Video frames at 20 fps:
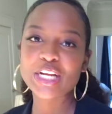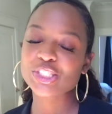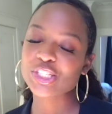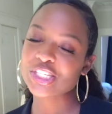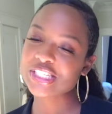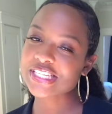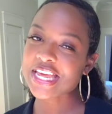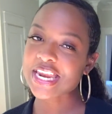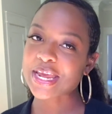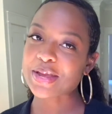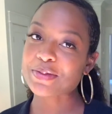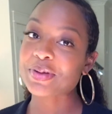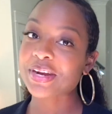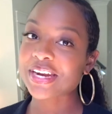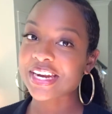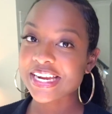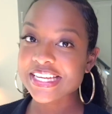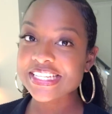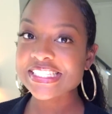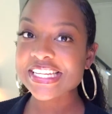Just kidding, but it
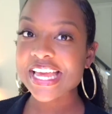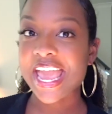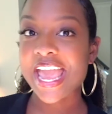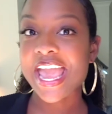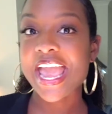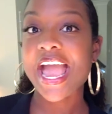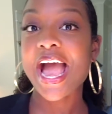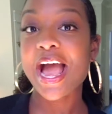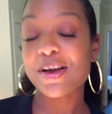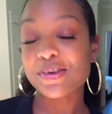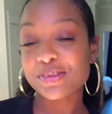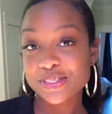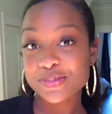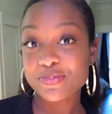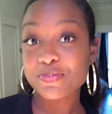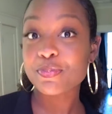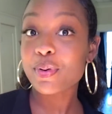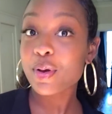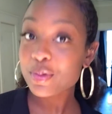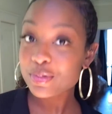is a
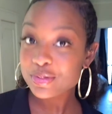houseboat